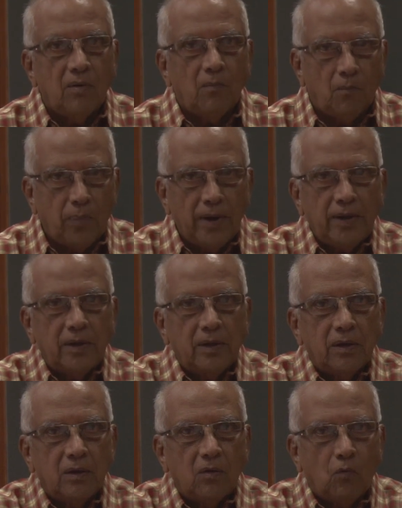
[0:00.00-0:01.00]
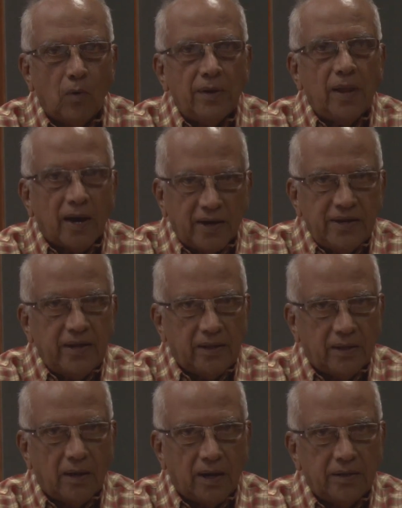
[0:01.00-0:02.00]
by one
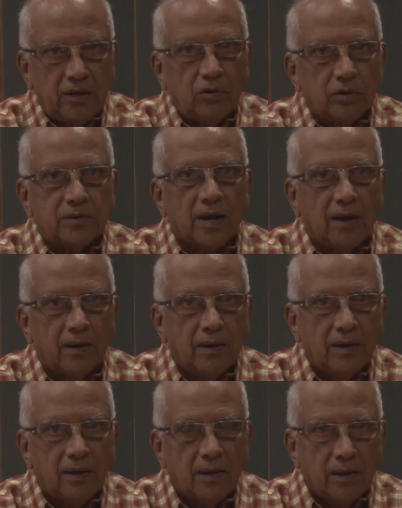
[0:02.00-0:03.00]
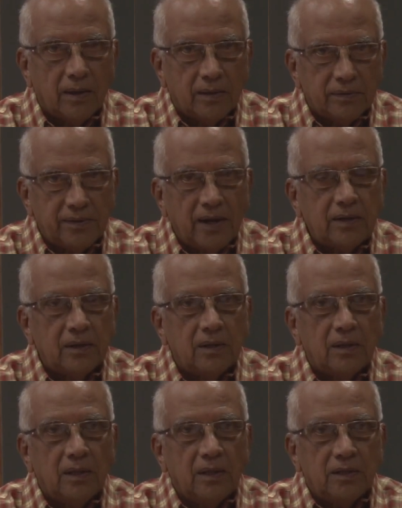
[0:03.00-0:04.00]
Agnihotra, that
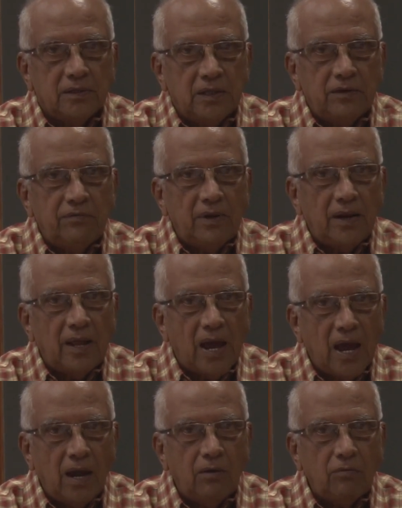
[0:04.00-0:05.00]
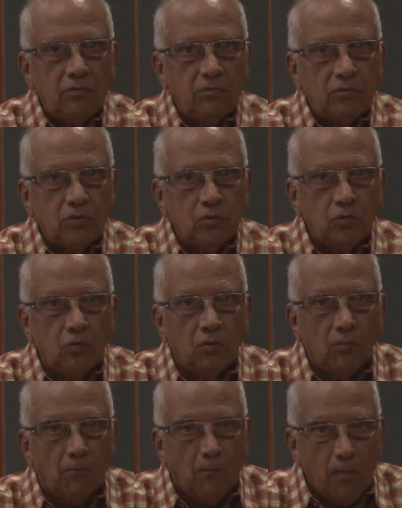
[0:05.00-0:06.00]
he will have to
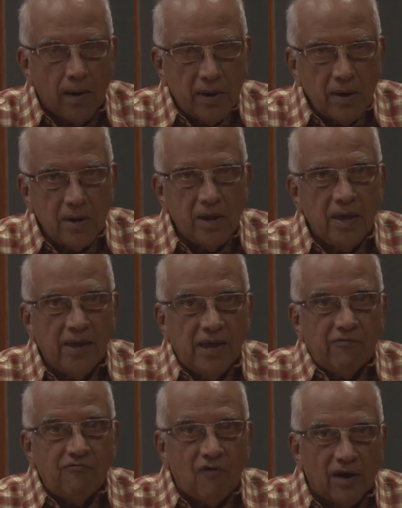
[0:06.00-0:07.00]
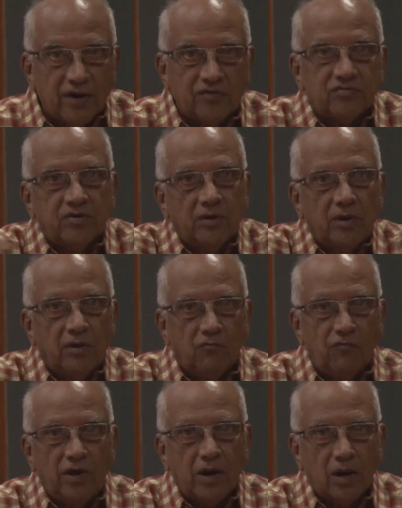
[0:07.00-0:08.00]
burn a forest
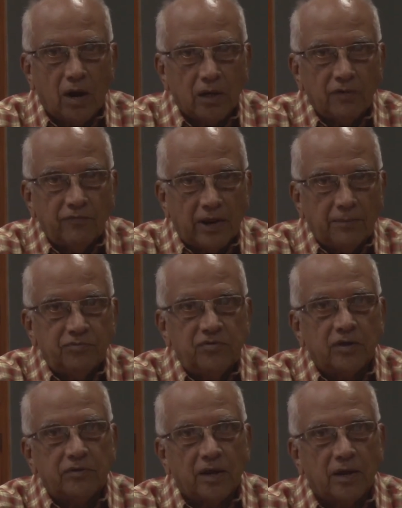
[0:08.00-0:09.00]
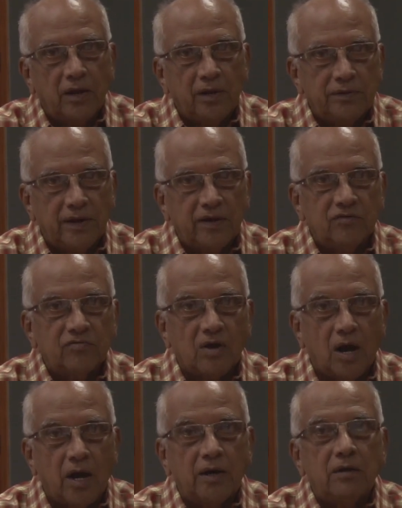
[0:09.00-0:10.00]
where lot of herbs are there. That is
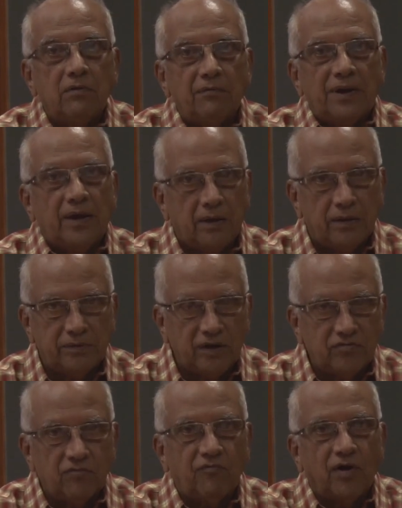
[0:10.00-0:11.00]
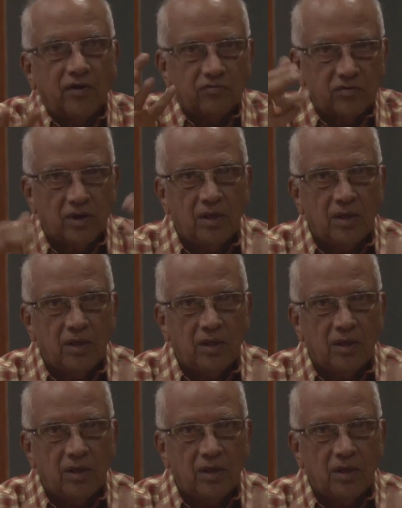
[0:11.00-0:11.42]
Khandavavana, that is the forest.